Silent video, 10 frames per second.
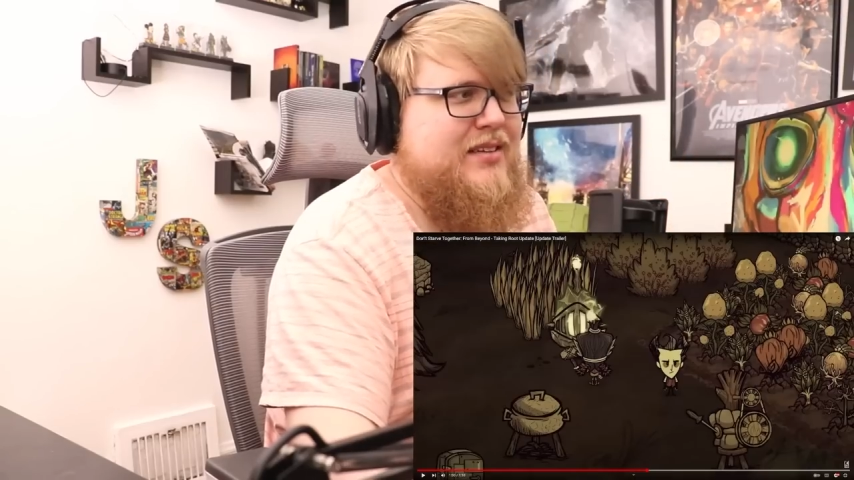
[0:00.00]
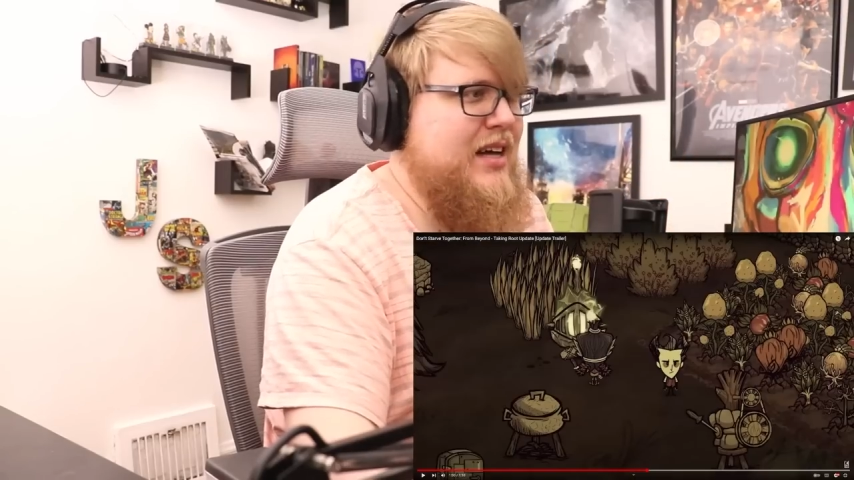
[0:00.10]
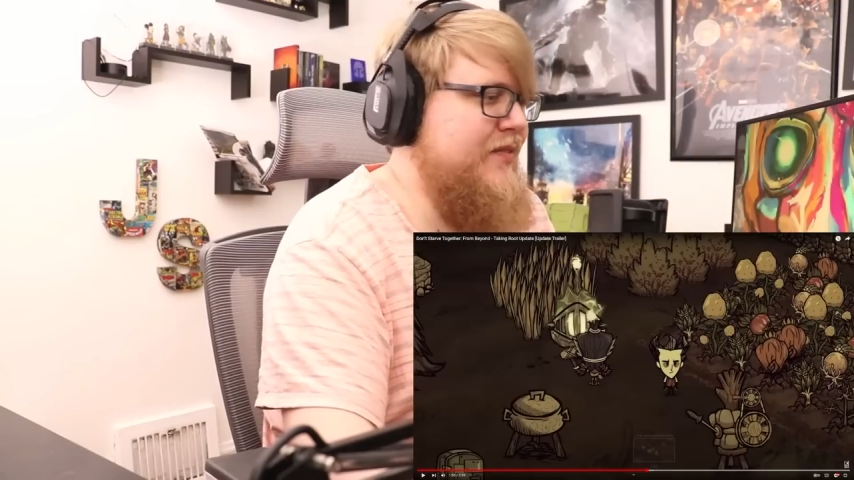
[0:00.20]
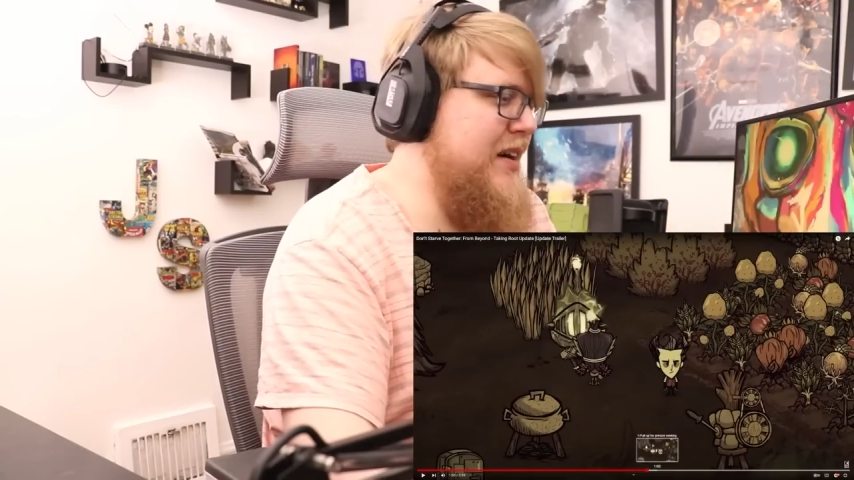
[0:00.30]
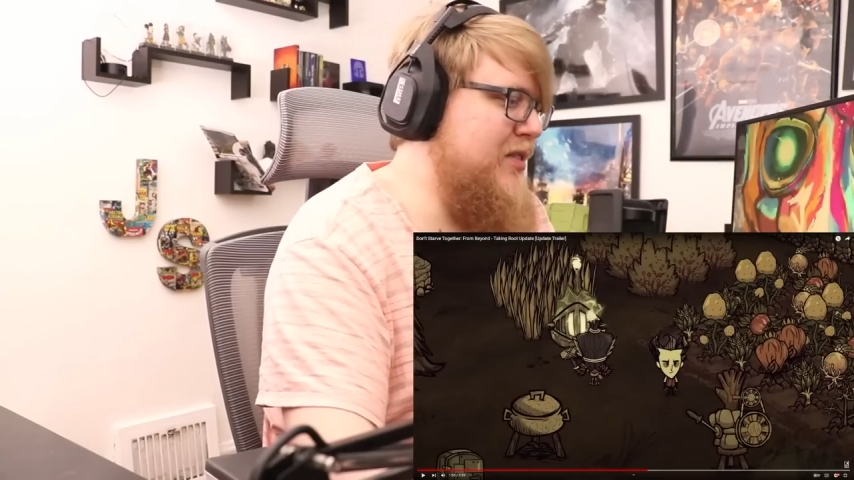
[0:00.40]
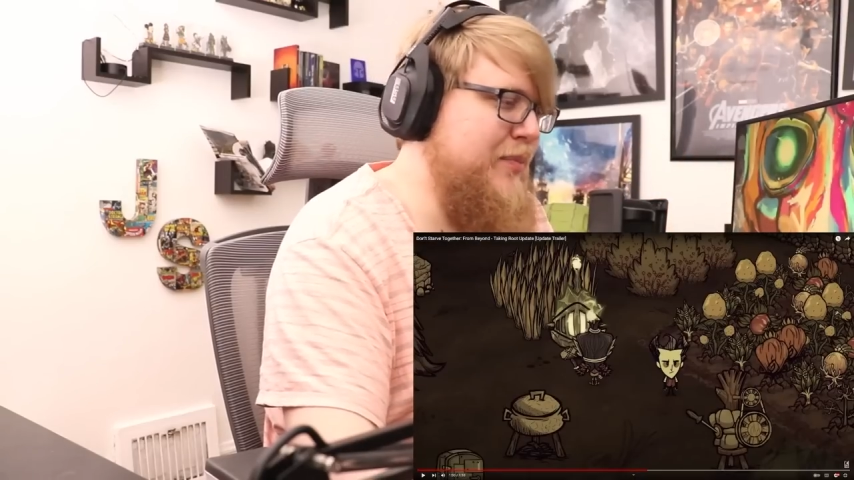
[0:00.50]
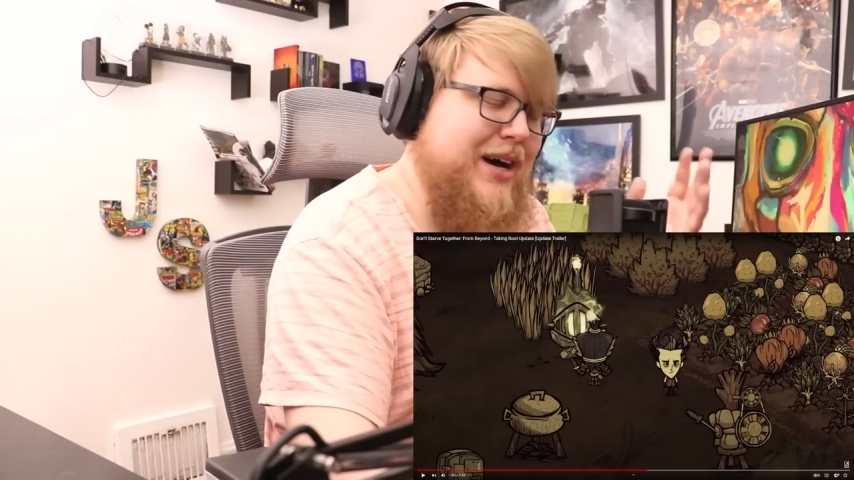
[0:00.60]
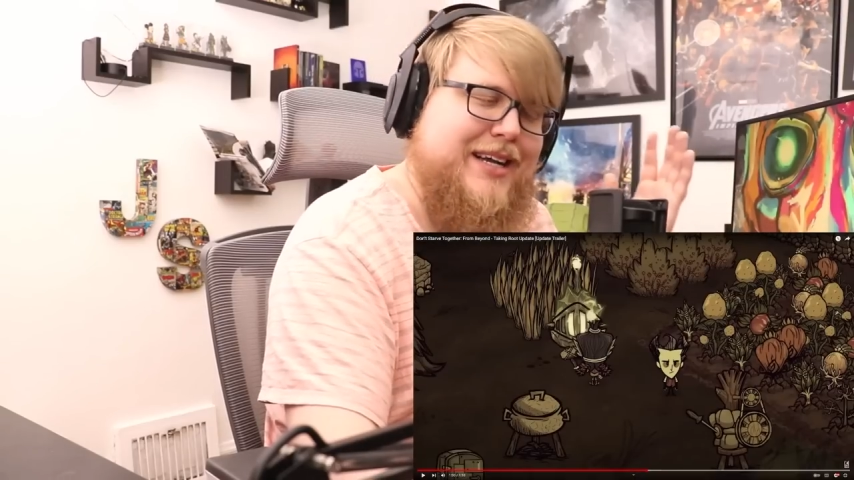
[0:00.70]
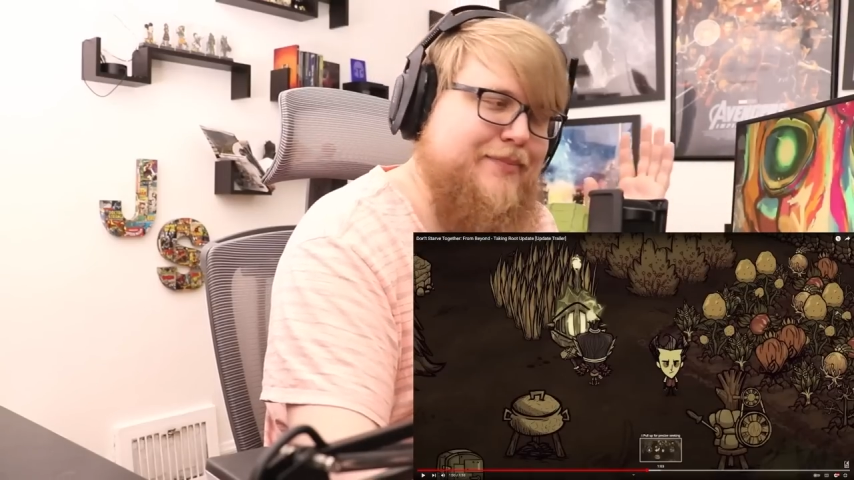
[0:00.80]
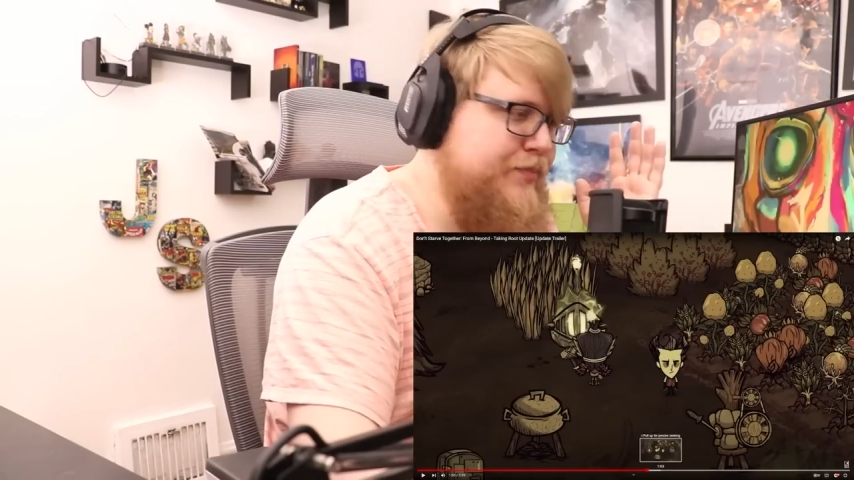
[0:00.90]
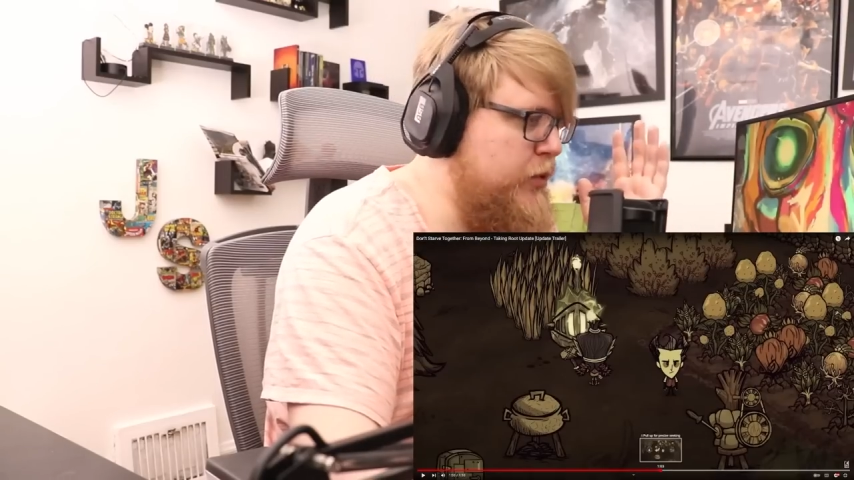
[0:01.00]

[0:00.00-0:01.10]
stuff, everybody.